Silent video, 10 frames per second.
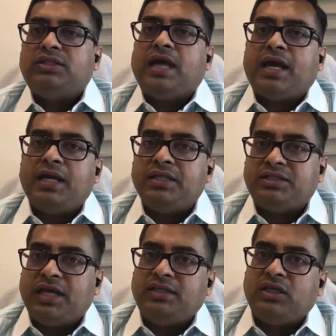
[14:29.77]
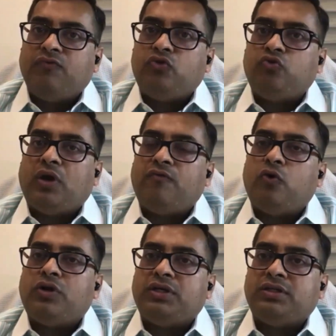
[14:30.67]
The second instances which
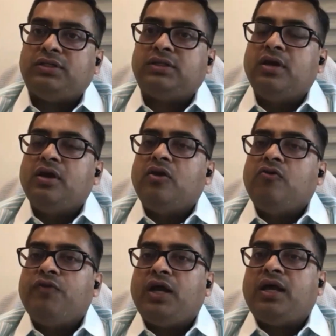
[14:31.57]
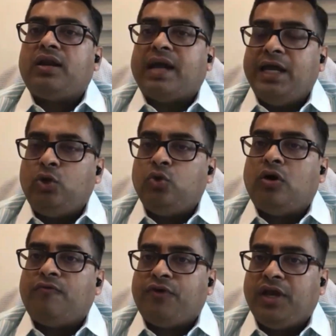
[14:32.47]
we have noticed is where a
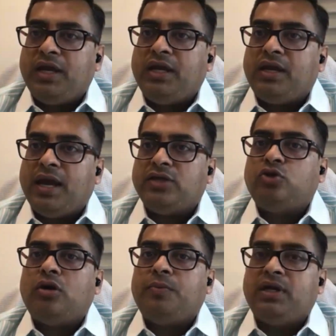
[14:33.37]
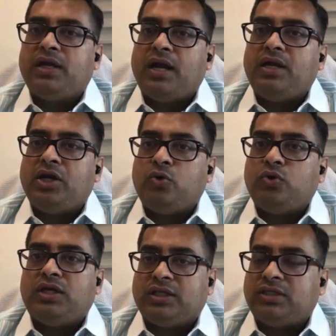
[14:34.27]
right to of hearing has not been granted
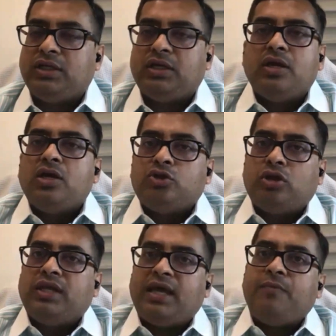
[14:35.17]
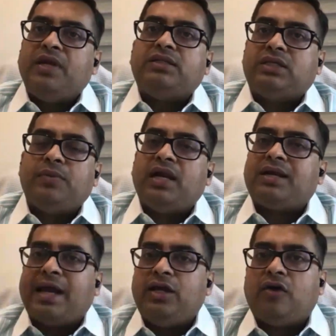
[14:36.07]
to the assessee. So there have been
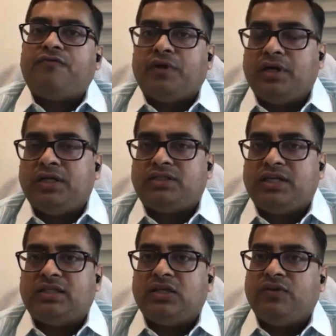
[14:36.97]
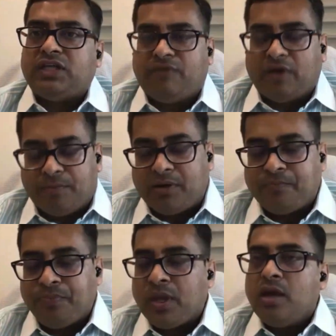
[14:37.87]
similar kind of instances which have
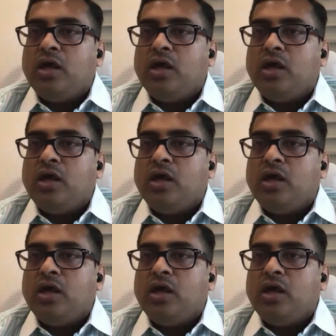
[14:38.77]
happened.